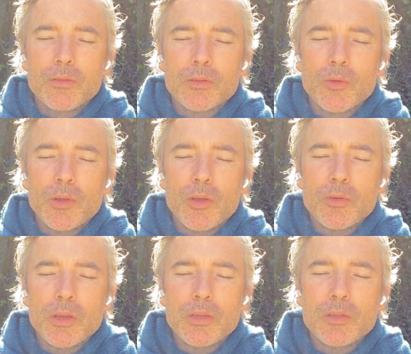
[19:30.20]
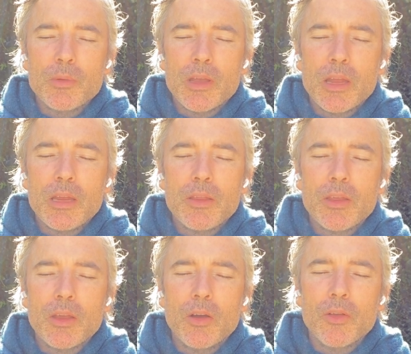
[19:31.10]
So we don't need to be
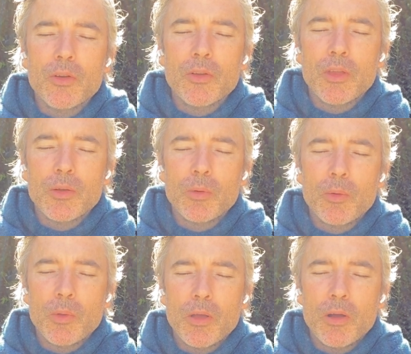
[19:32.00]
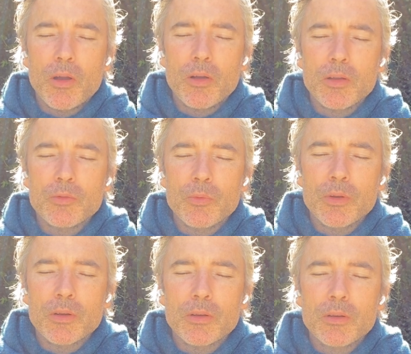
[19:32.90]
anything other than what we are, and
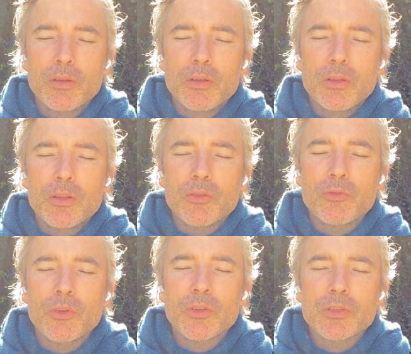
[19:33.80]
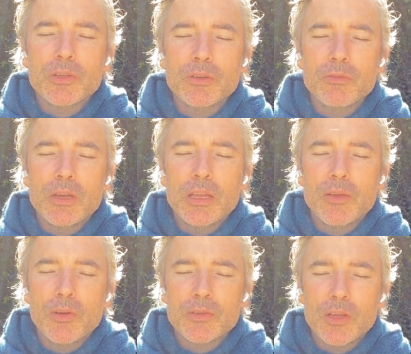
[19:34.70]
we're the first to really
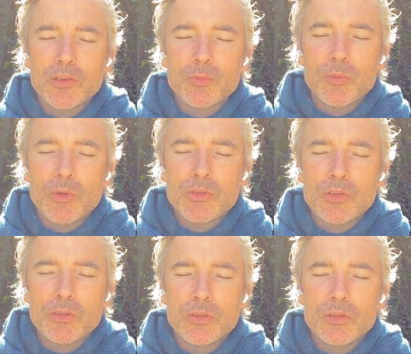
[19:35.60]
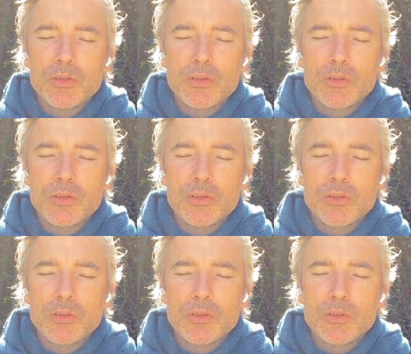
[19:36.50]
give ourselves permission